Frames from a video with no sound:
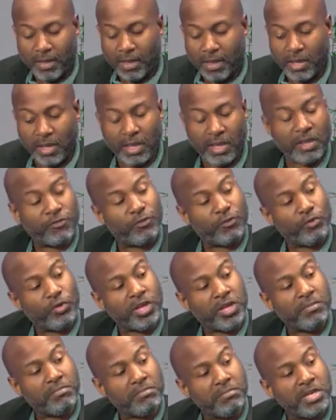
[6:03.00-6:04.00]
if
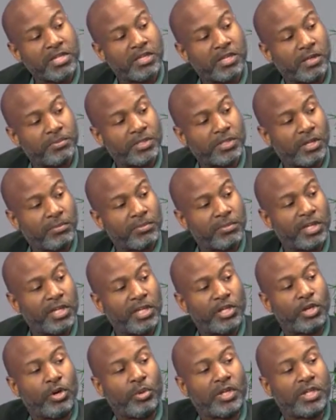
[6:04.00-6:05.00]
we meet up something
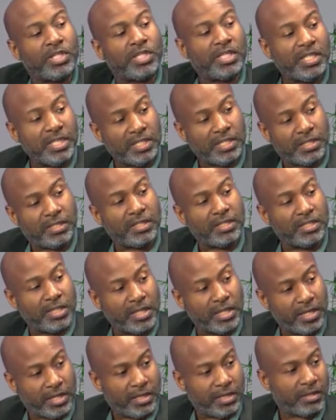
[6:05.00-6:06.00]
in our day to
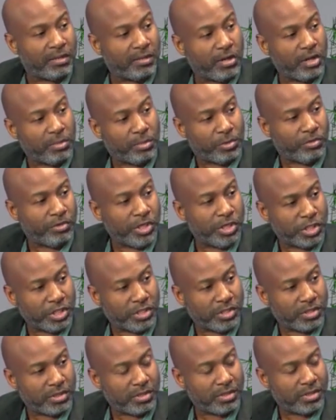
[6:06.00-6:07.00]
day
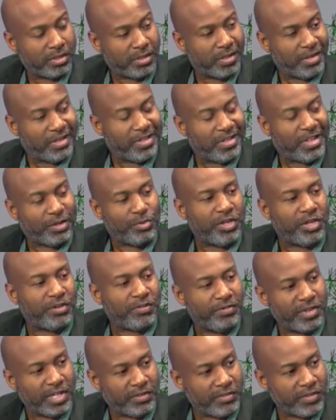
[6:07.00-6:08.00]
operations that we
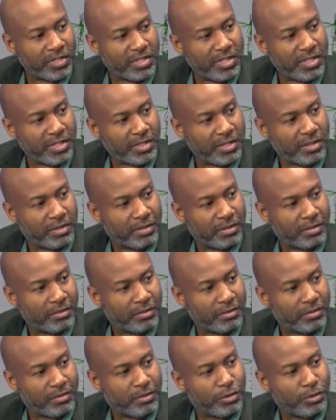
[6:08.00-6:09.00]
have never seen,
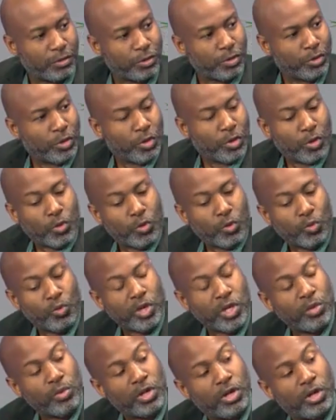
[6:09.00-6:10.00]

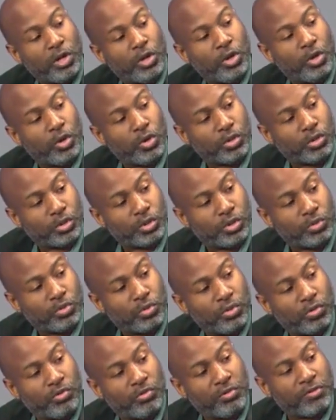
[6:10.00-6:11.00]
we will look
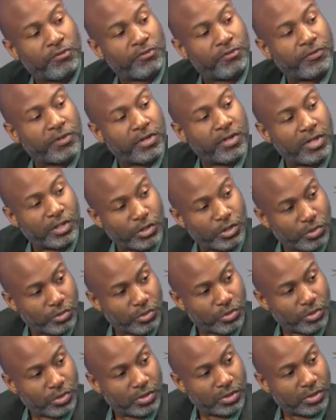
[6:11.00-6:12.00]
to refer
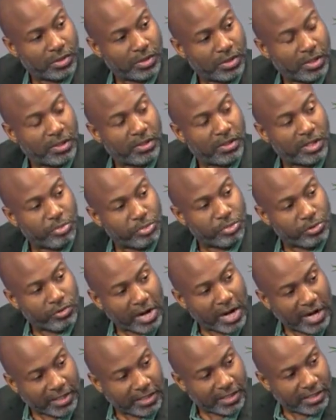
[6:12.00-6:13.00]
to the
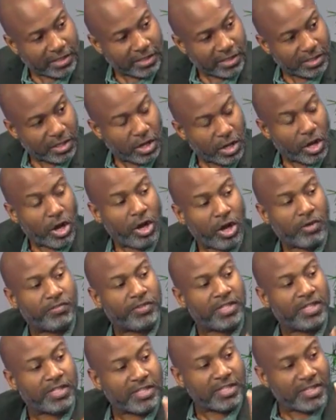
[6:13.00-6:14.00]
practice
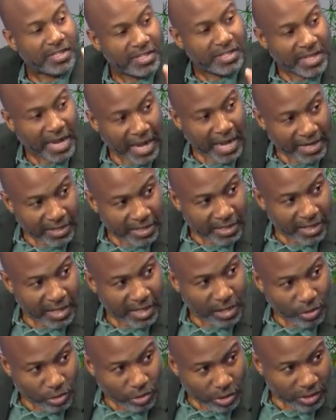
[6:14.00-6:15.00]
of the
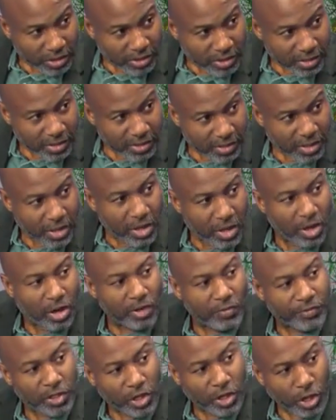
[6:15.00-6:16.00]
standing orders
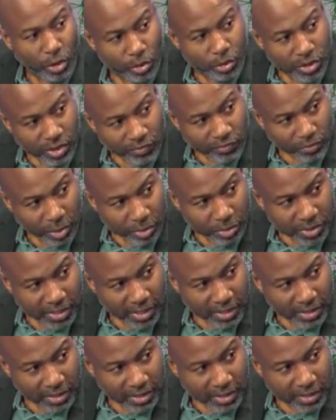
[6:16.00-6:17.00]
of the House of
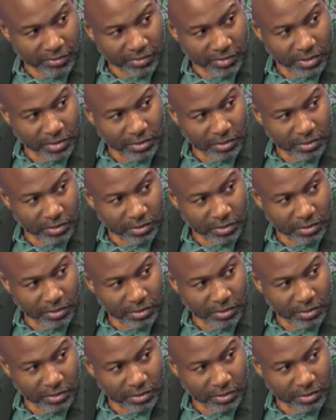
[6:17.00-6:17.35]
Representatives,